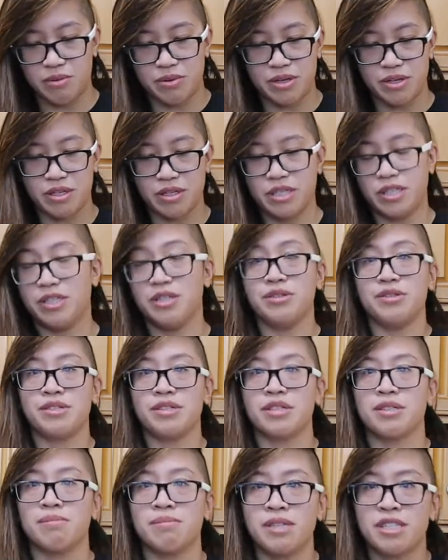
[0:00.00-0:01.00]
we're going to use
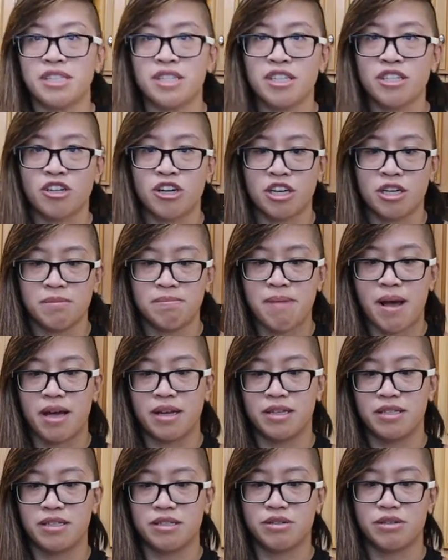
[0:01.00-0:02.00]
this Mission Carb
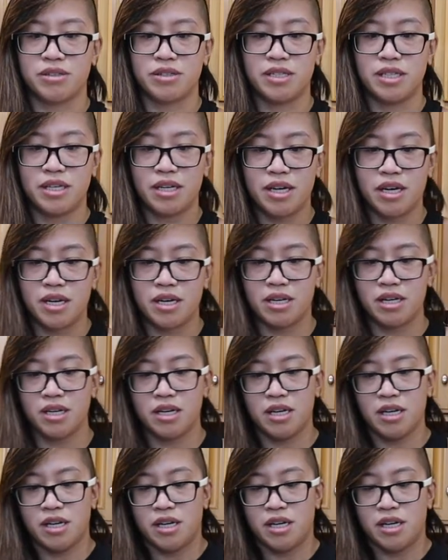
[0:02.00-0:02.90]
Balance tortilla.